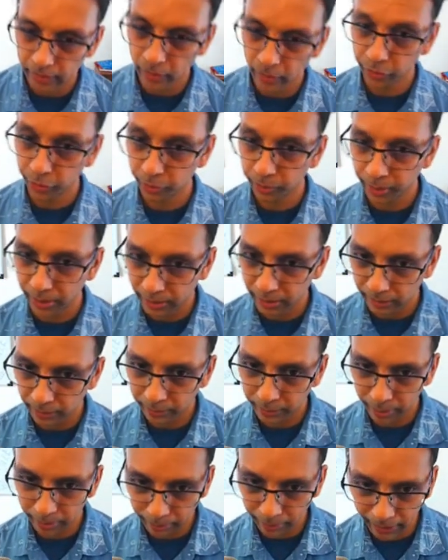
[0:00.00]
argument
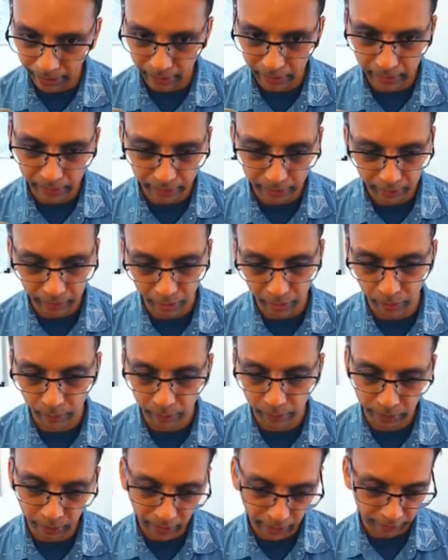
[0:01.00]
can be made that
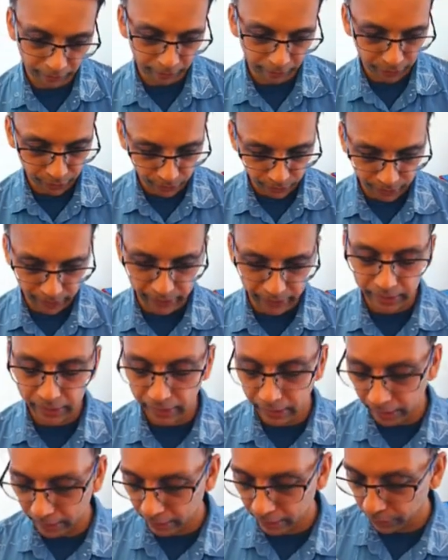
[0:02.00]
when you have a
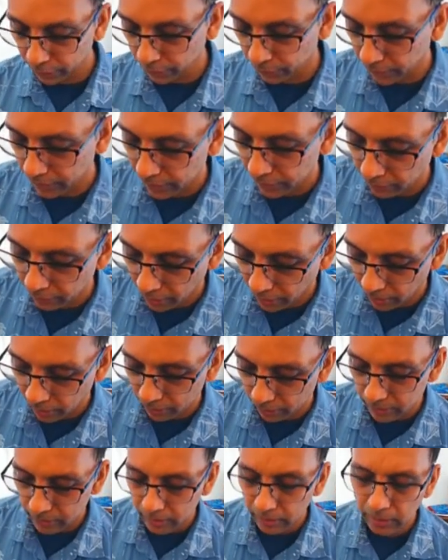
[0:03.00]
3D
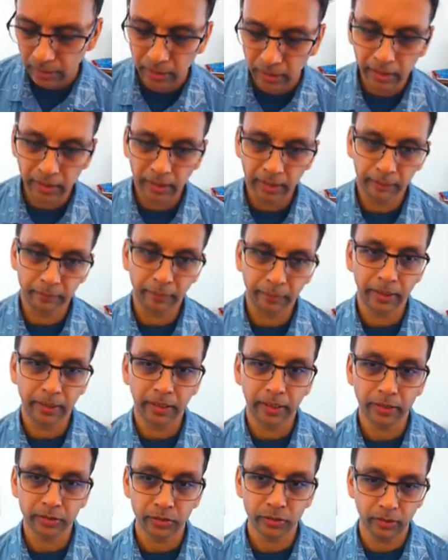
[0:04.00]
environment, it
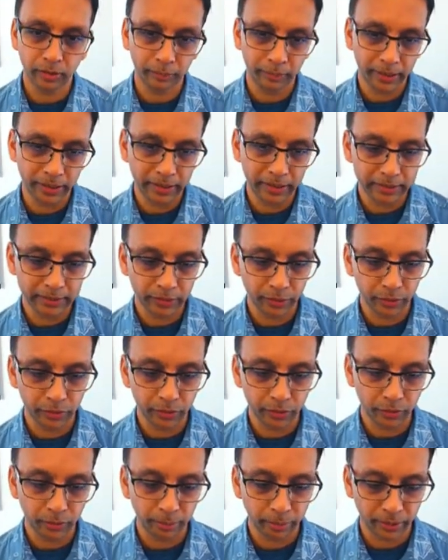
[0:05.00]
might actually be
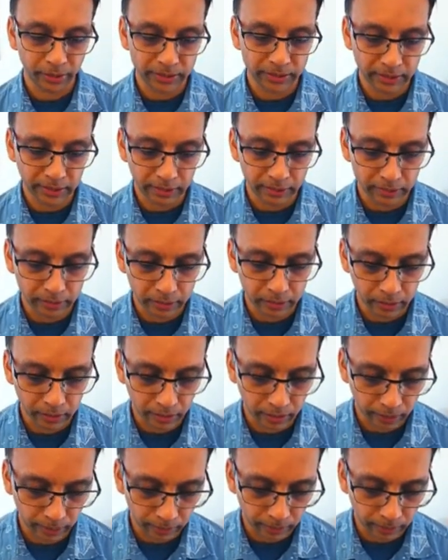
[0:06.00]
easier to represent